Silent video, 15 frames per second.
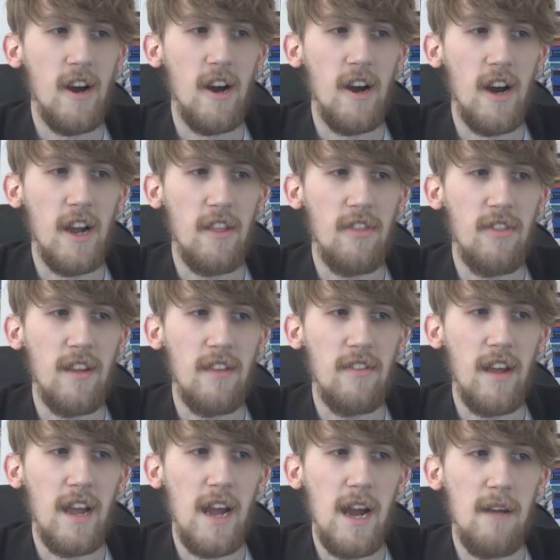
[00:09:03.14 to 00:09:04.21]
I think
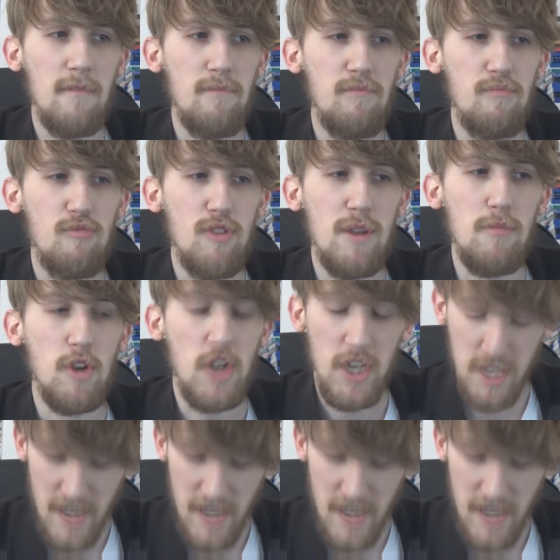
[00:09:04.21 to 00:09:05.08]
they pretty much